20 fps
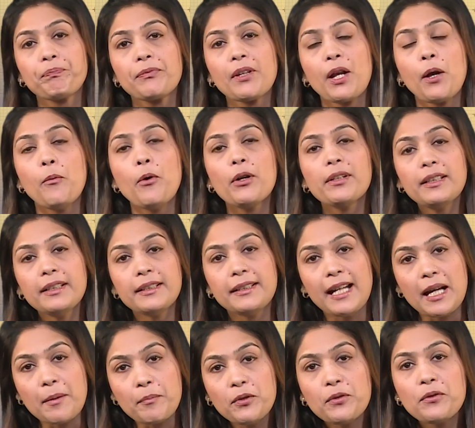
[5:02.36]
what it
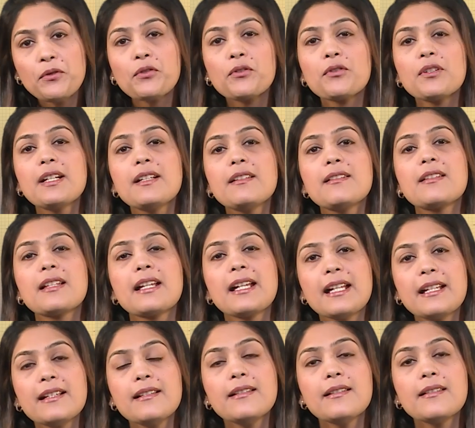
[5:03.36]
demonstrates
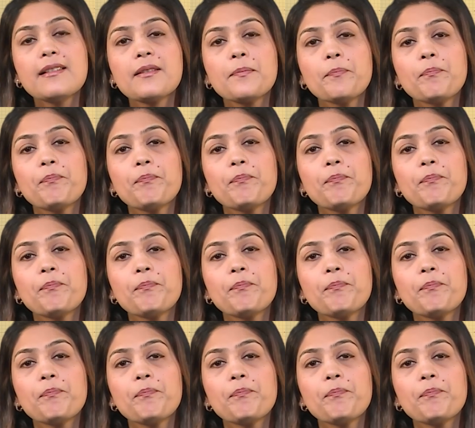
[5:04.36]
is